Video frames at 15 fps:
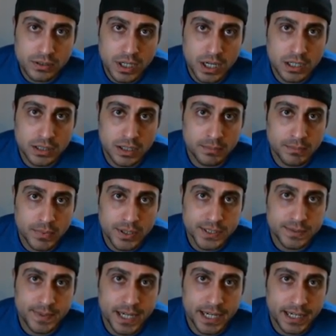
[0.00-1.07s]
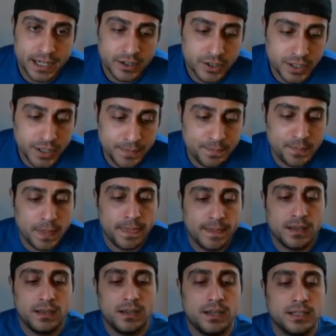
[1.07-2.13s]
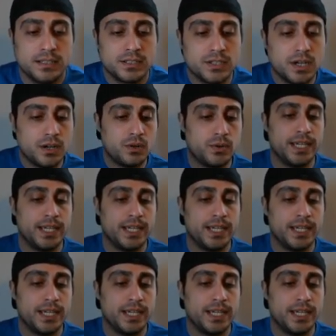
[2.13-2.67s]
lumbar spine area. So